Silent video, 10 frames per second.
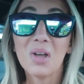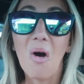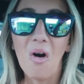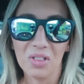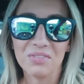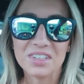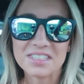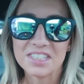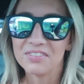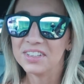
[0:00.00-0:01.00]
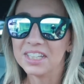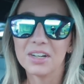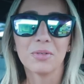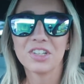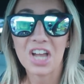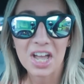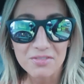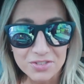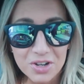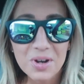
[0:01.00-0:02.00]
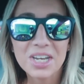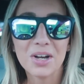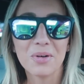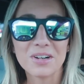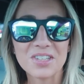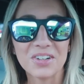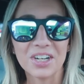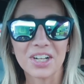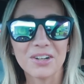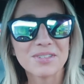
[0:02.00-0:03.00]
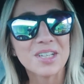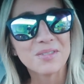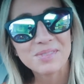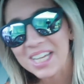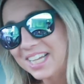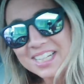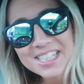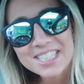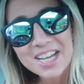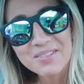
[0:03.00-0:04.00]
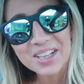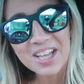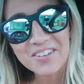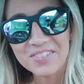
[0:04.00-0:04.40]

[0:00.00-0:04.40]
all of this stuff in there, which I have no idea where it's all gonna go. So it's gonna be a lot of